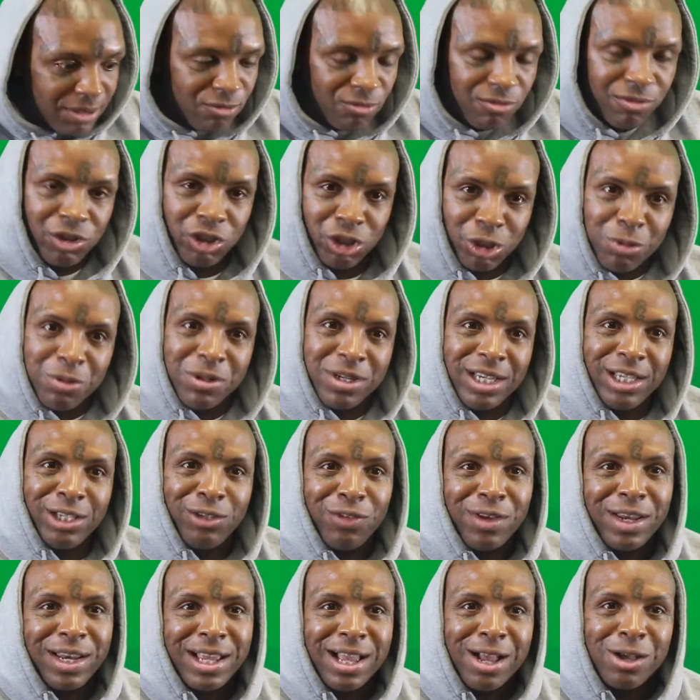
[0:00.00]
shooting these
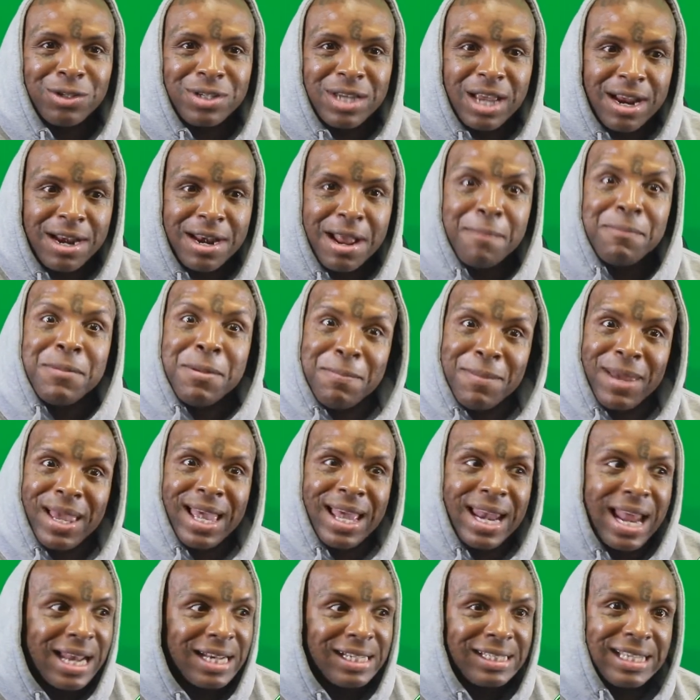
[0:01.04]
videos, man, I'm the
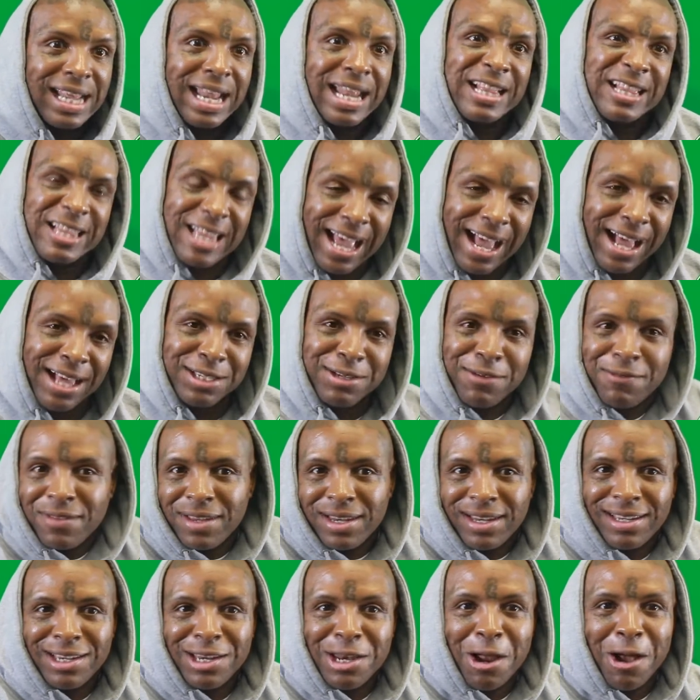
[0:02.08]
man, I done shot 1,000
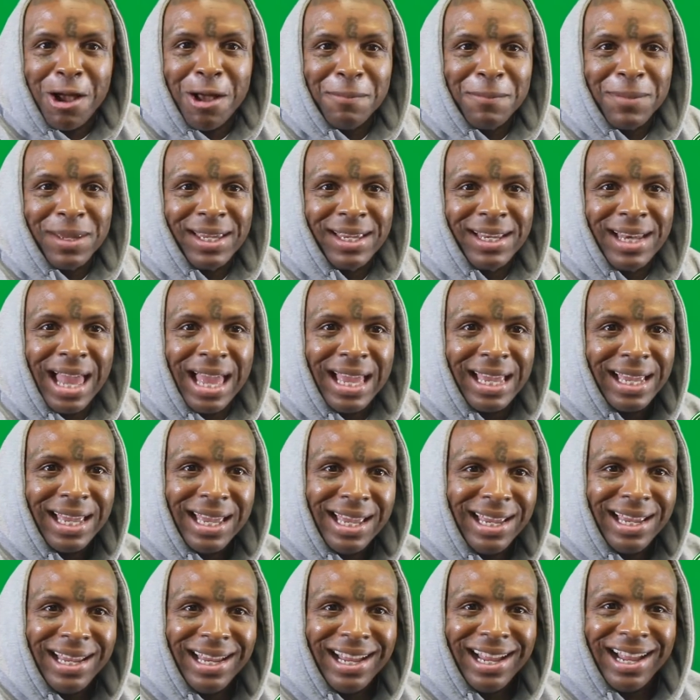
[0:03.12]
videos. You know what I mean? Like,
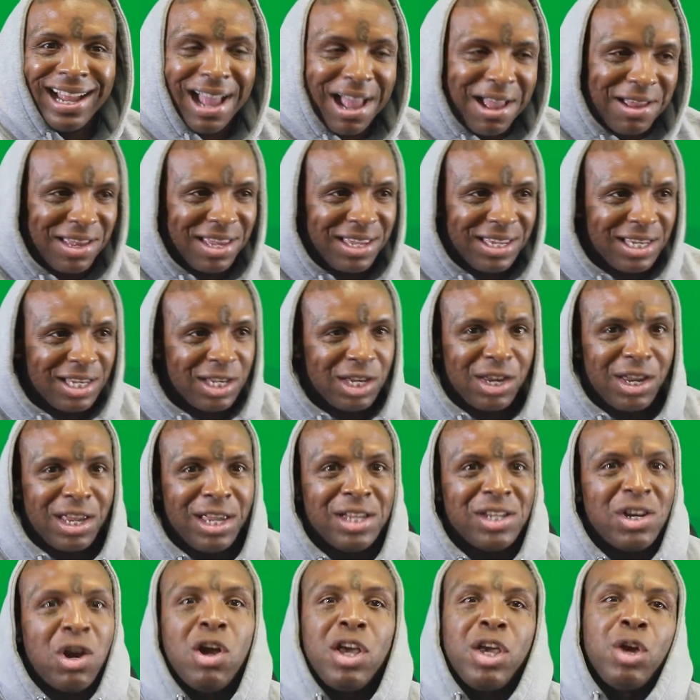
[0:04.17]

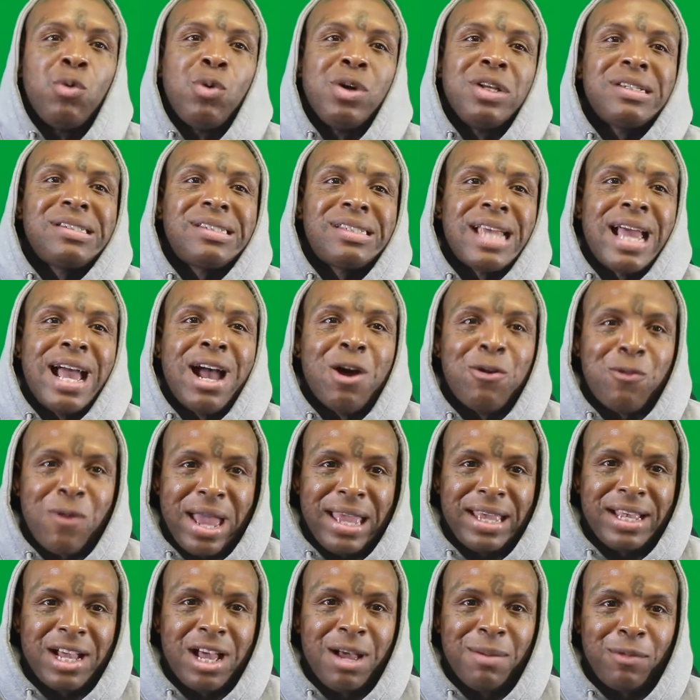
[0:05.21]
it wouldn't sound
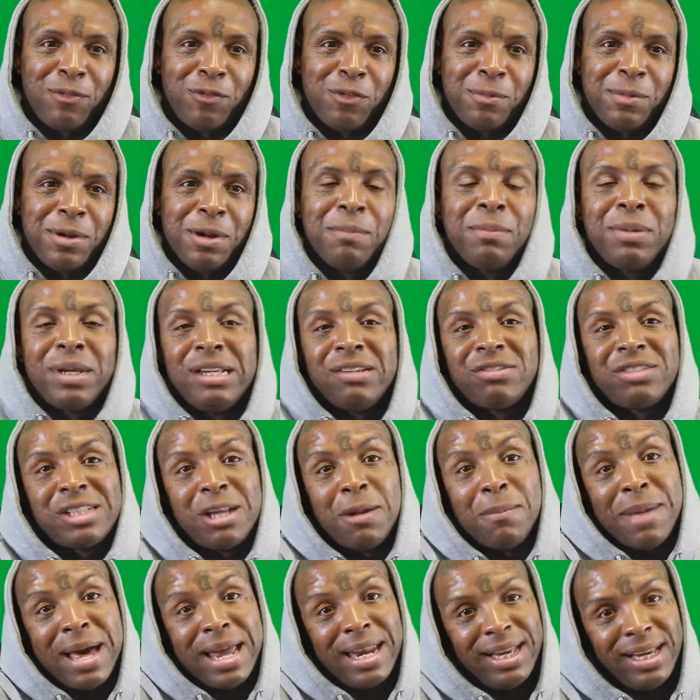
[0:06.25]
right coming from him, but if
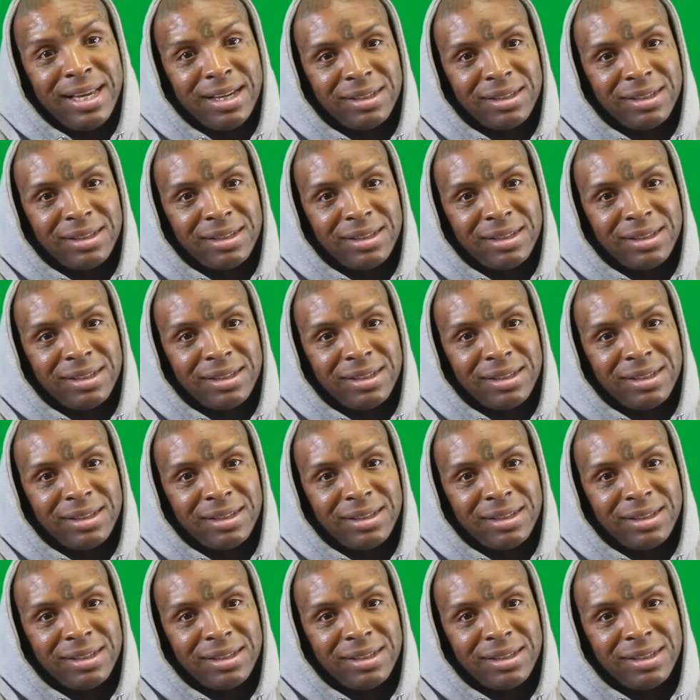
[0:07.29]
somebody